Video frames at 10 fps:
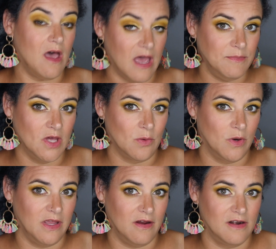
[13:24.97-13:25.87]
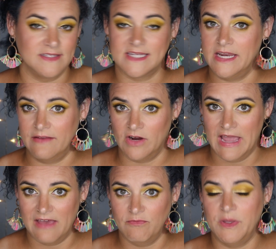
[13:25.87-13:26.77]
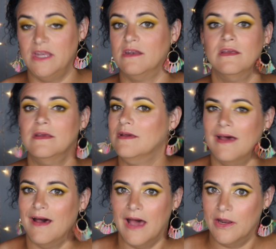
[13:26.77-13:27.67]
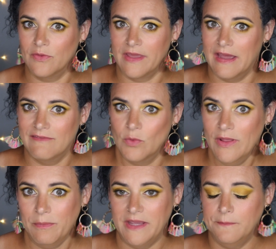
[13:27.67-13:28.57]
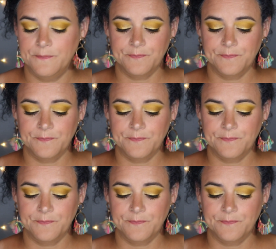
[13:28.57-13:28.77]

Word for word: I'm not a working artist I never have been I don't think I ever will be